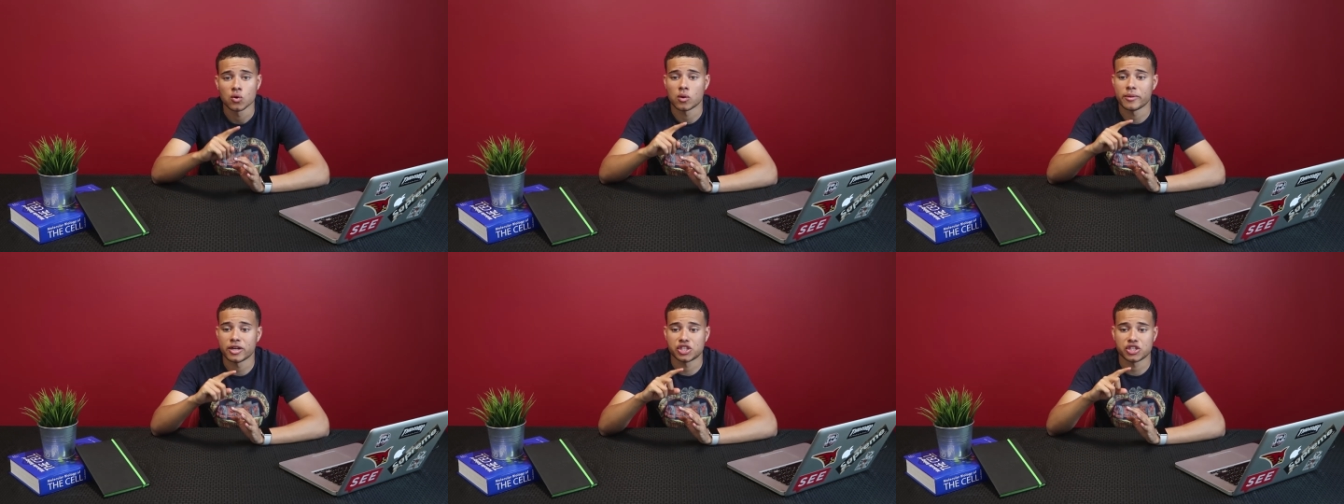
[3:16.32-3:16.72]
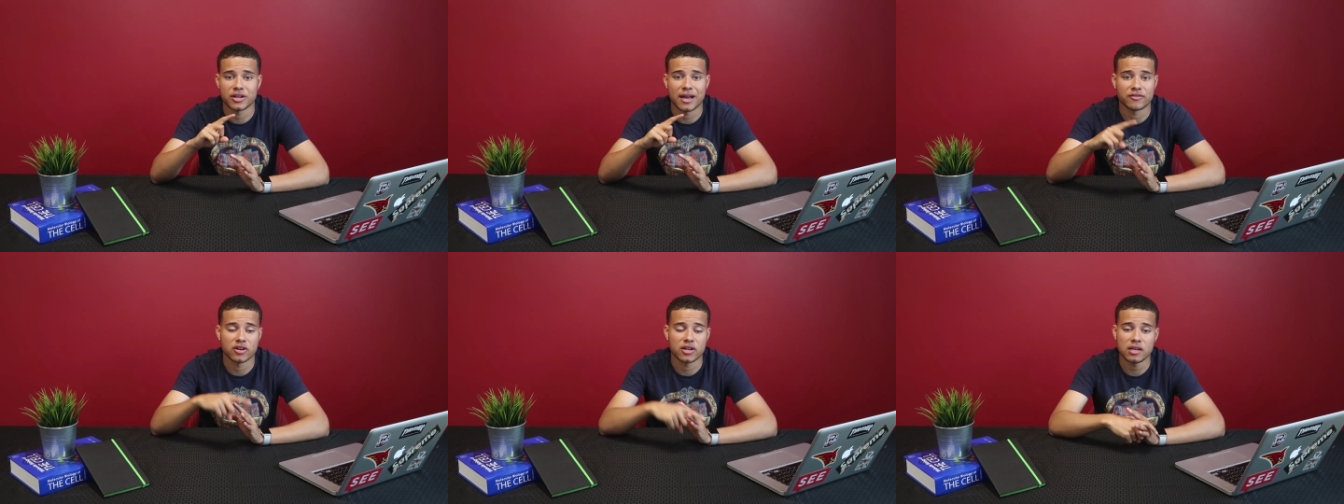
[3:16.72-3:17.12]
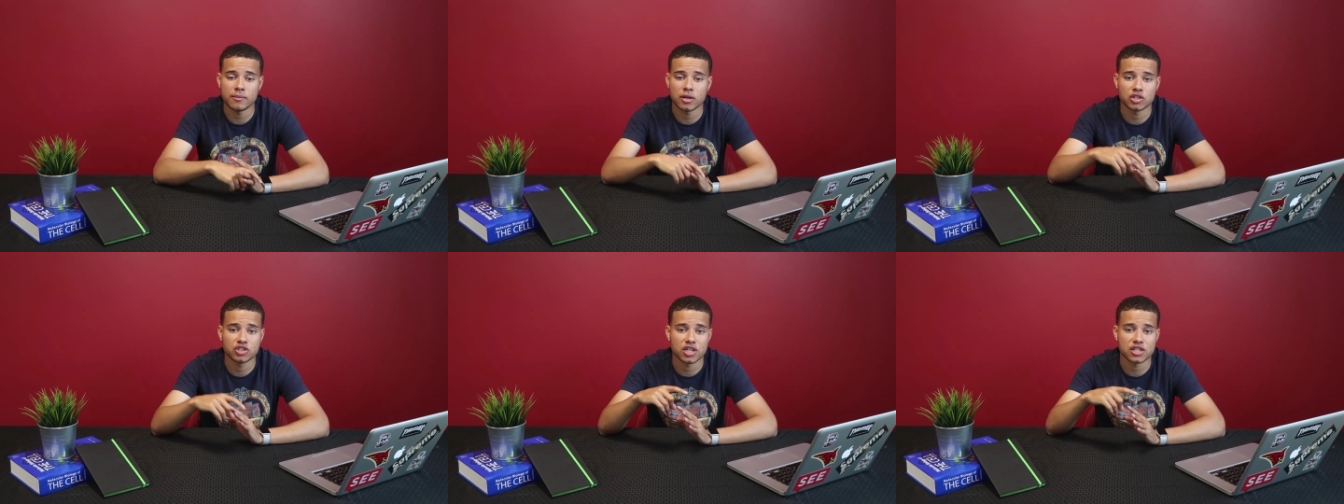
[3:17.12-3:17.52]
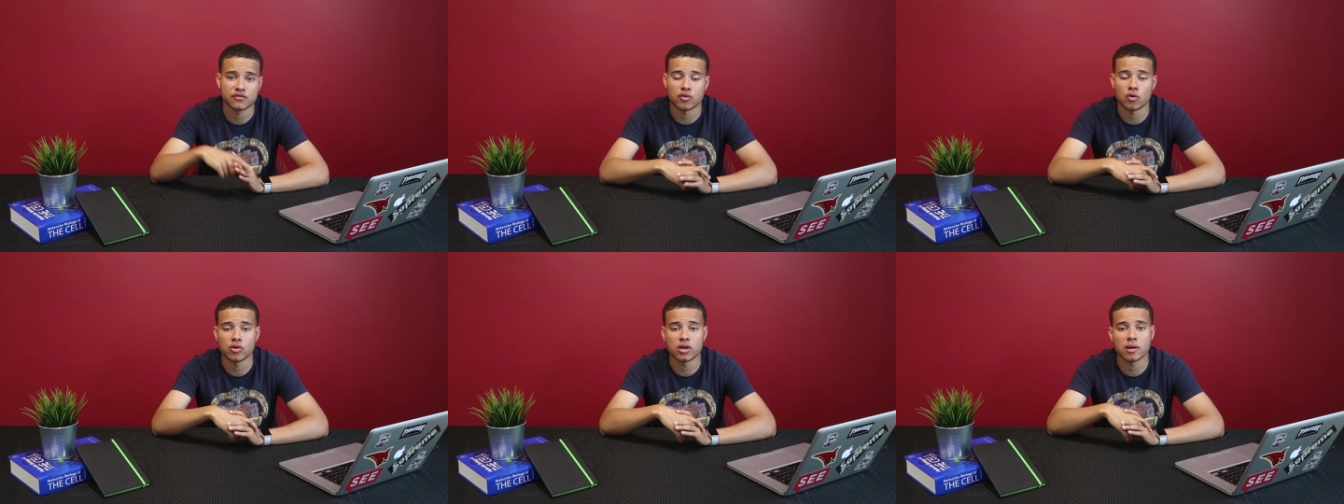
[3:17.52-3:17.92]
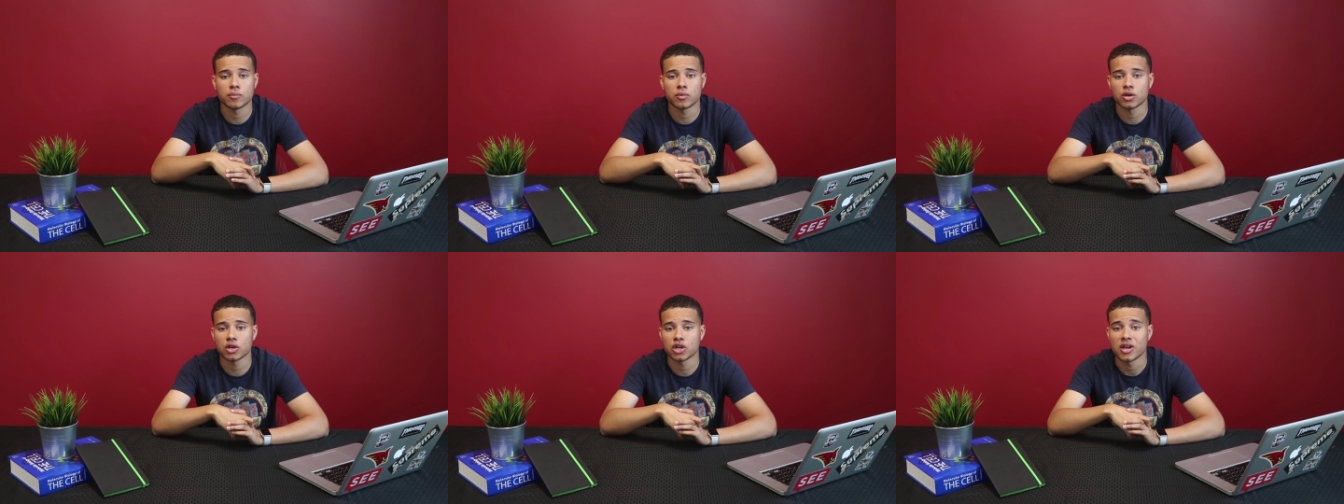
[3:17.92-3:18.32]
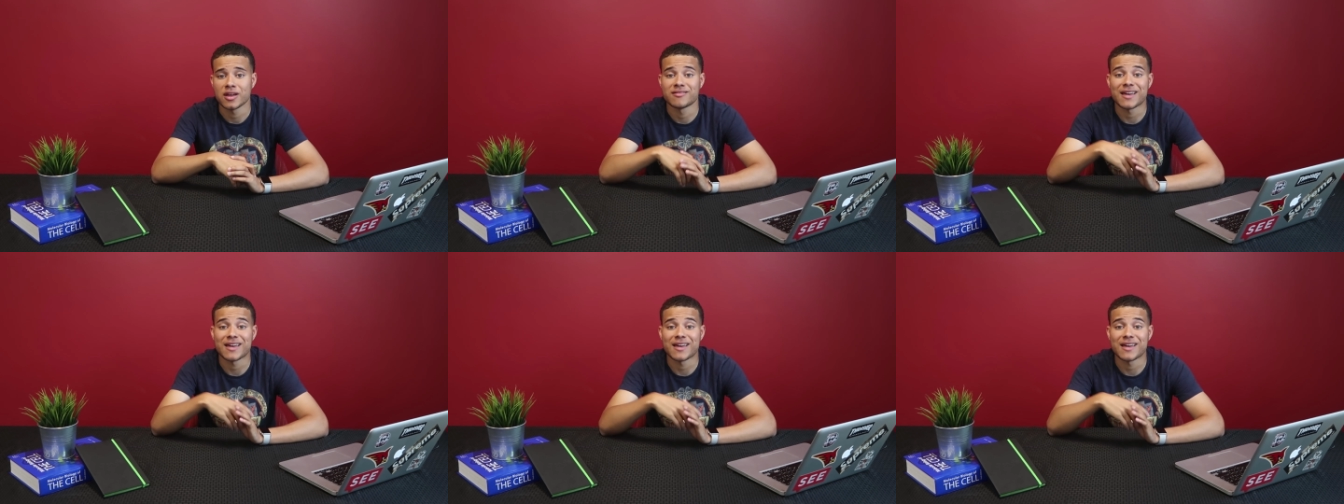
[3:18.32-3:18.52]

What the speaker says: want to make sure you have their email address, phone number,